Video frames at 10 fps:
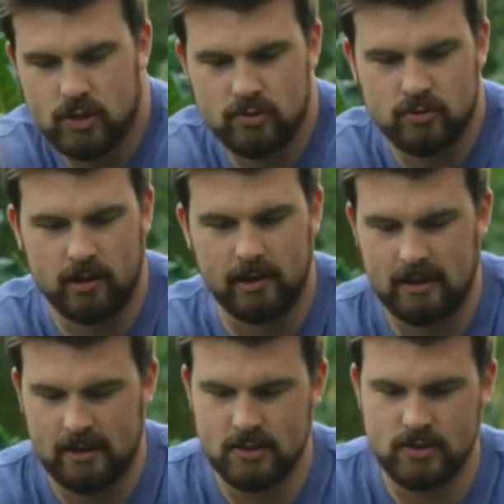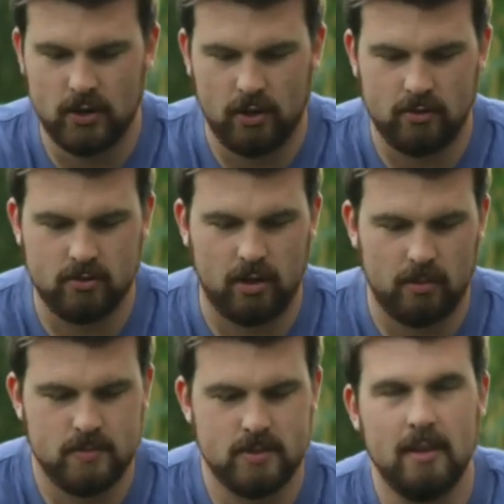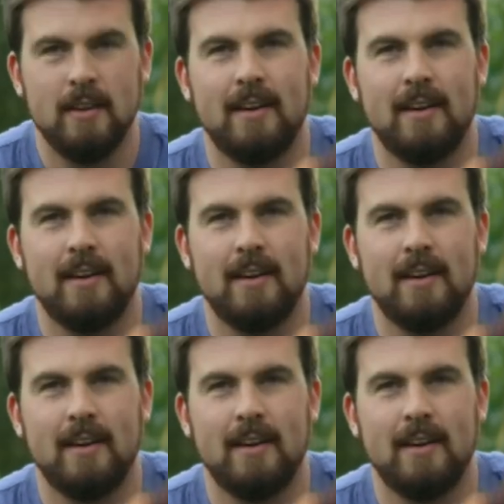just growing certain crops.